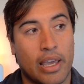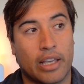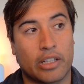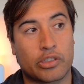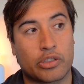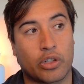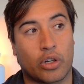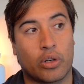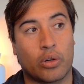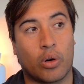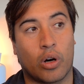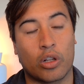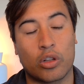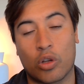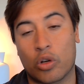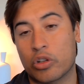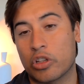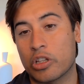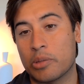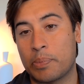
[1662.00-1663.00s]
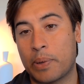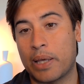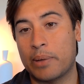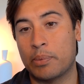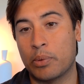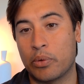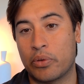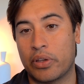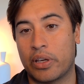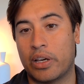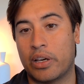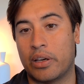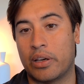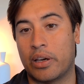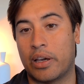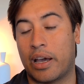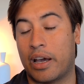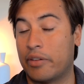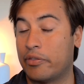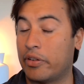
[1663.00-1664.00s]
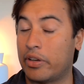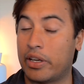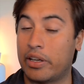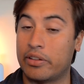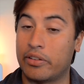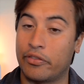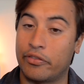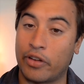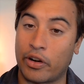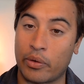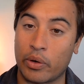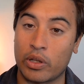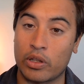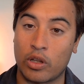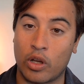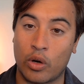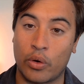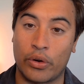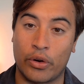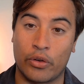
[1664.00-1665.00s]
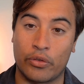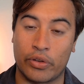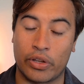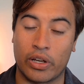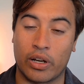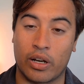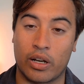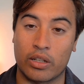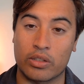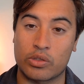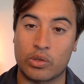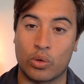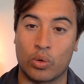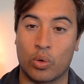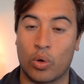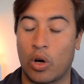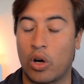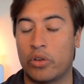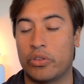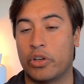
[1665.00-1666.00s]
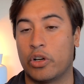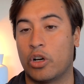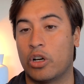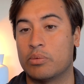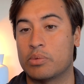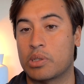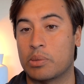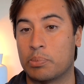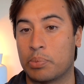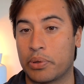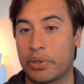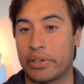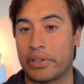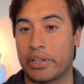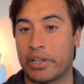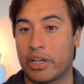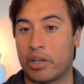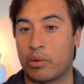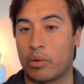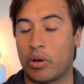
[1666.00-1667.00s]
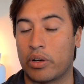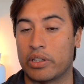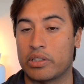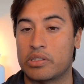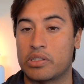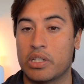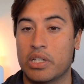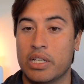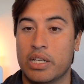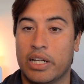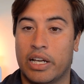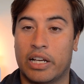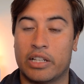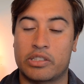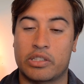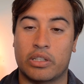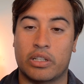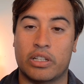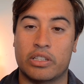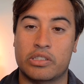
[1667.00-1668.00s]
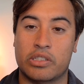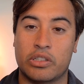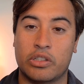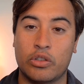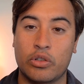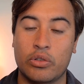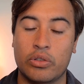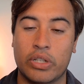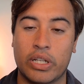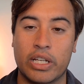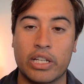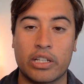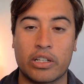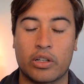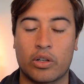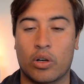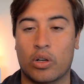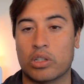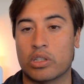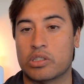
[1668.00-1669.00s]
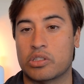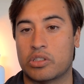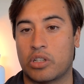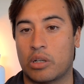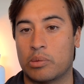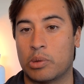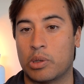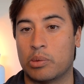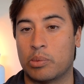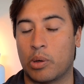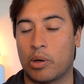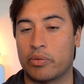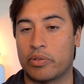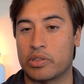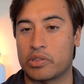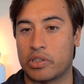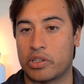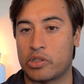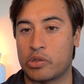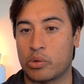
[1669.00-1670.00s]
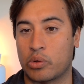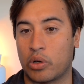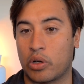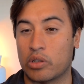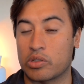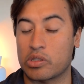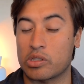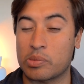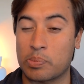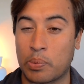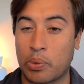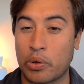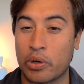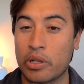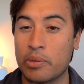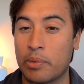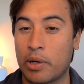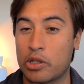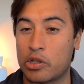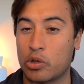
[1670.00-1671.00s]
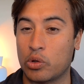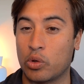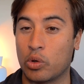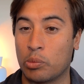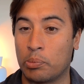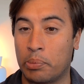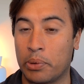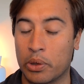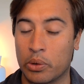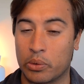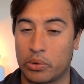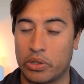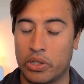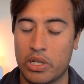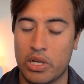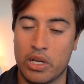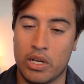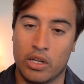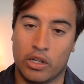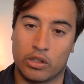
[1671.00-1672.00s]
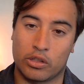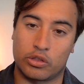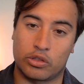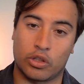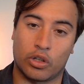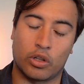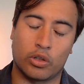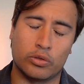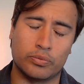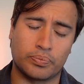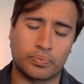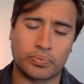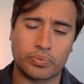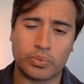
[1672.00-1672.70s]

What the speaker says: So a lot of the people there have either very low LVRs or own their homes completely outright. It's a unique kind of suburb of the Central Coast, and it's pretty much all built. So